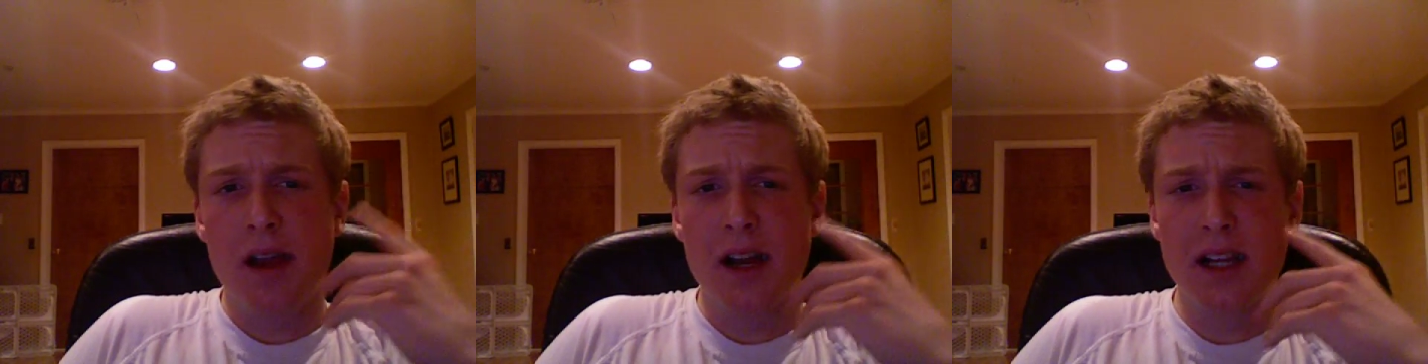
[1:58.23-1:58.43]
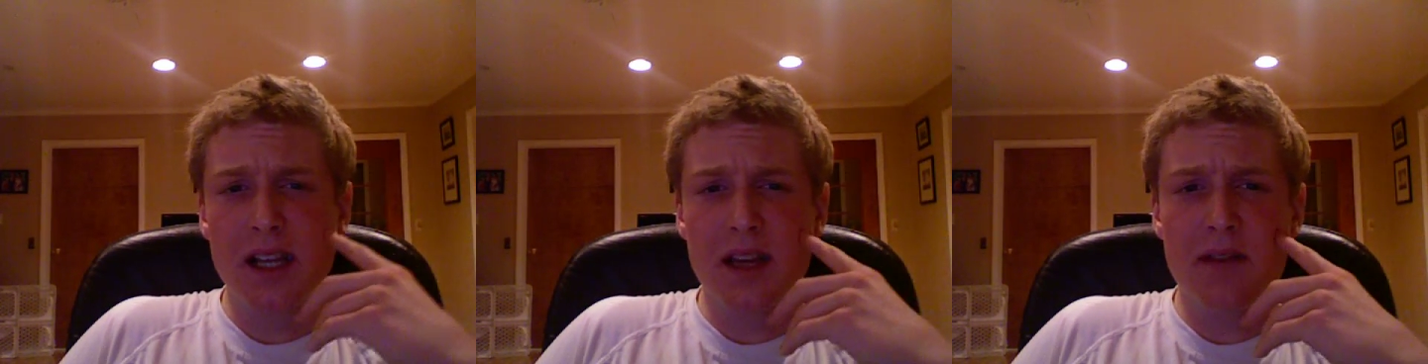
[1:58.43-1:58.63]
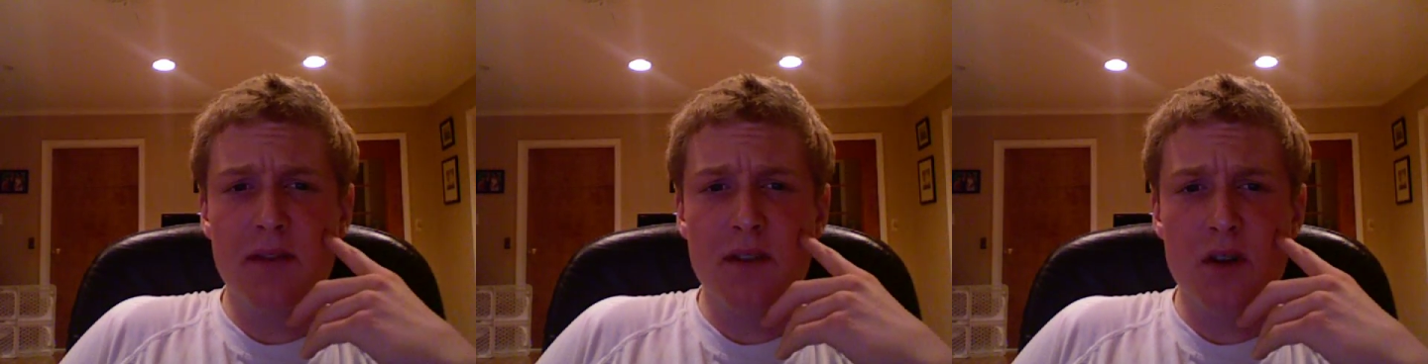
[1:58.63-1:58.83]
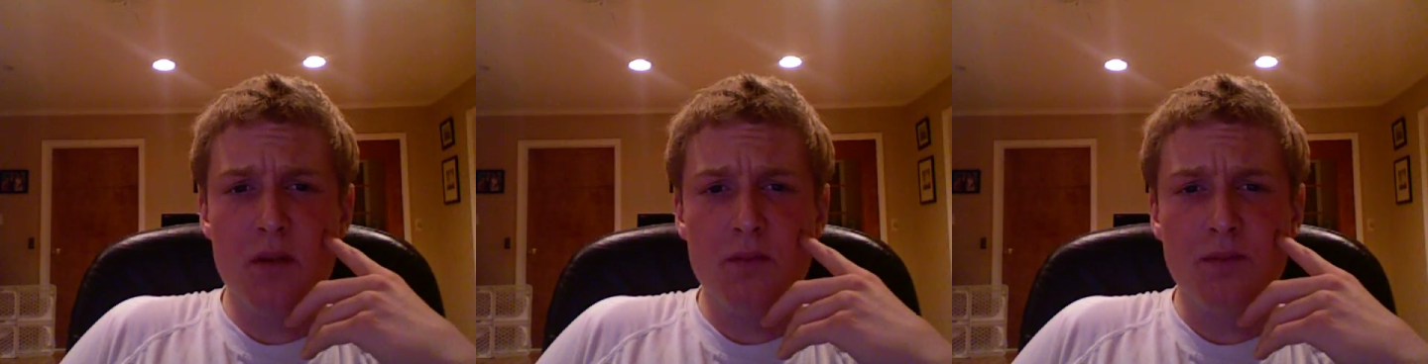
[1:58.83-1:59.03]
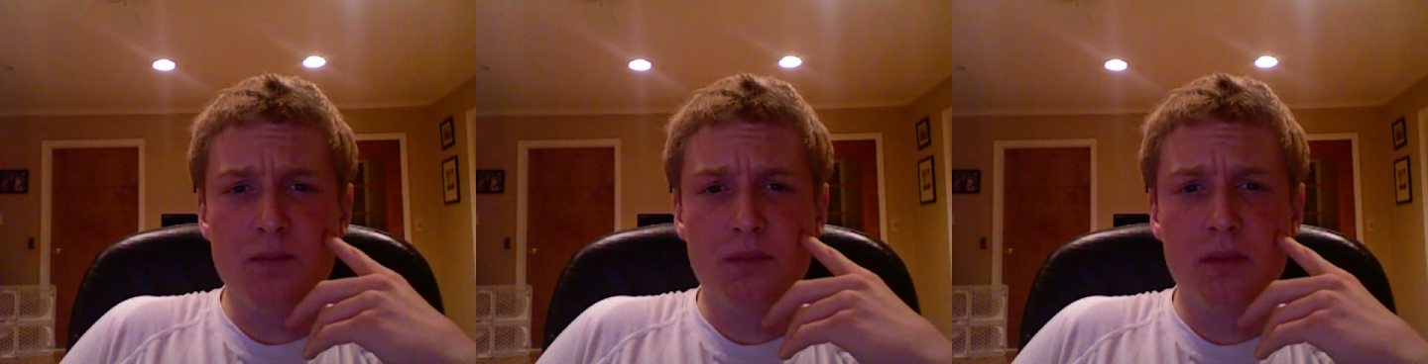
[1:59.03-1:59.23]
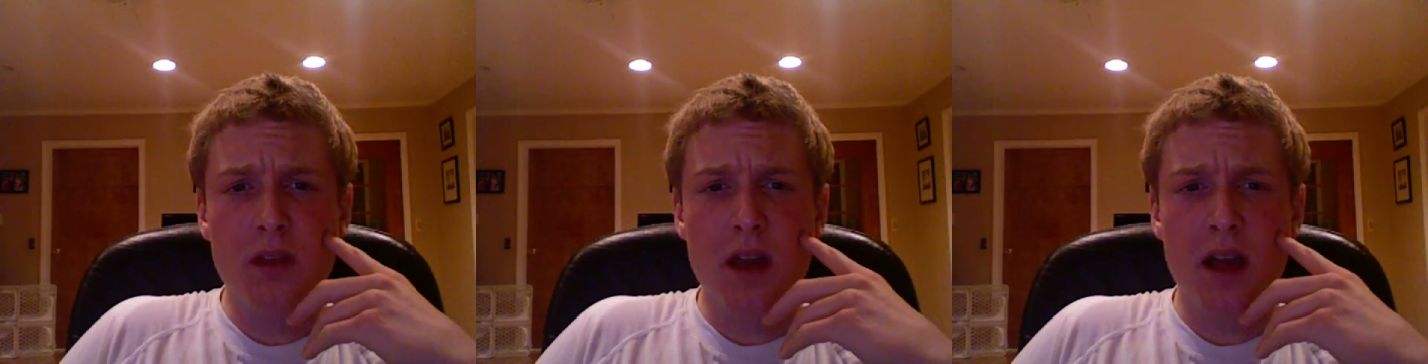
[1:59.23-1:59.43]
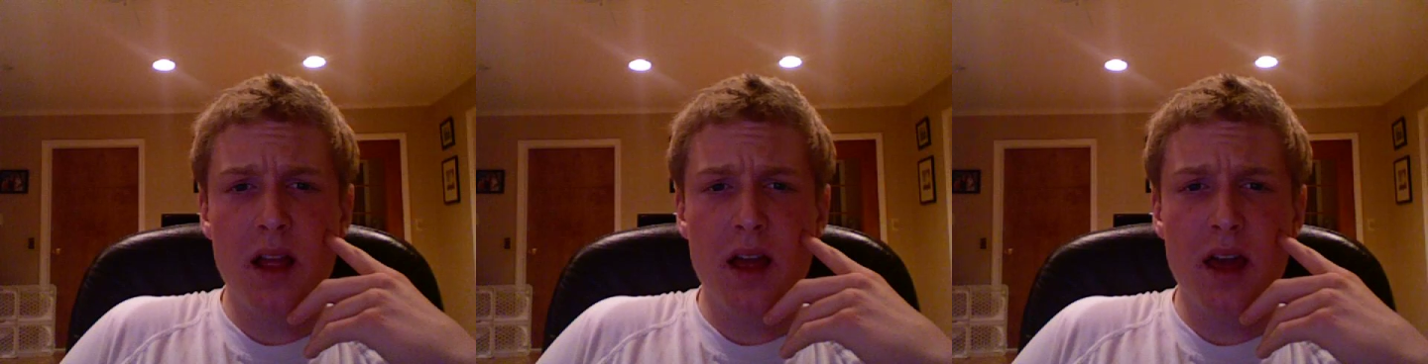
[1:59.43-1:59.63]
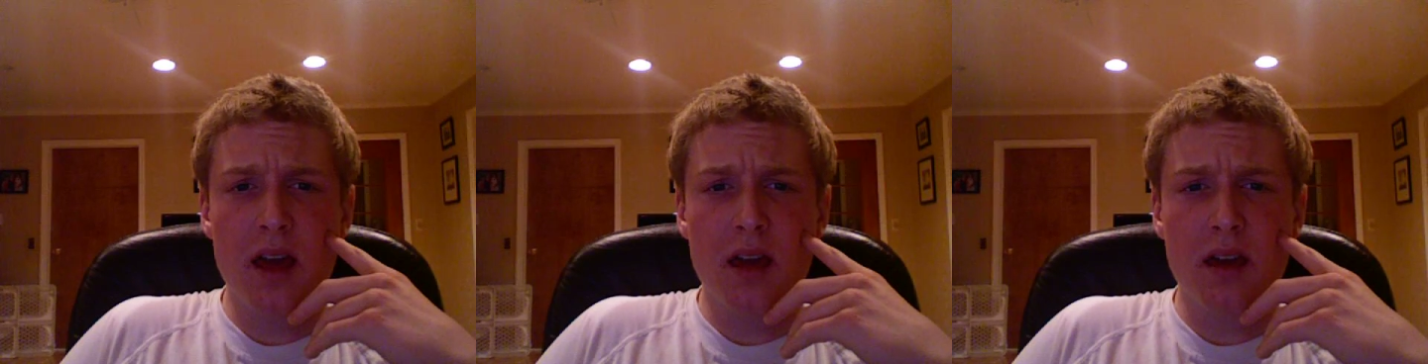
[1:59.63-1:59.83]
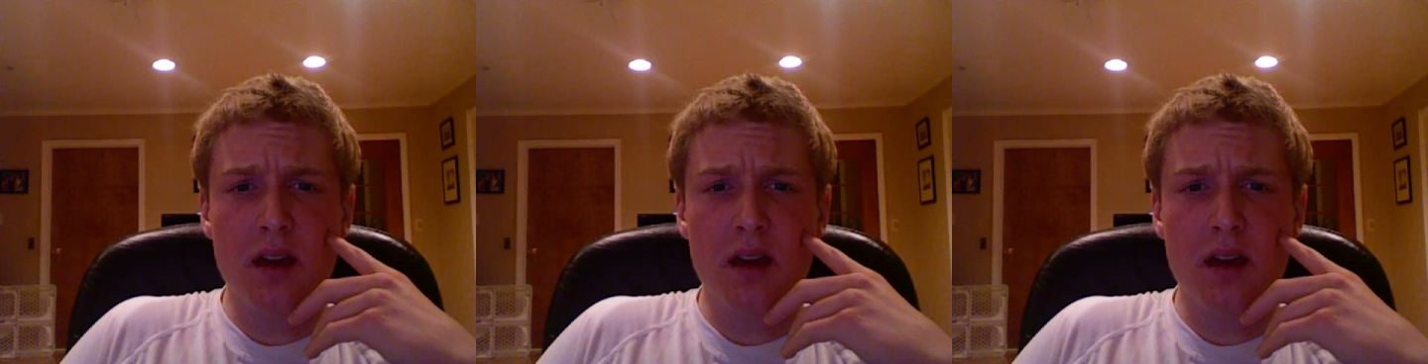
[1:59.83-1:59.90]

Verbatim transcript: I like film. I like.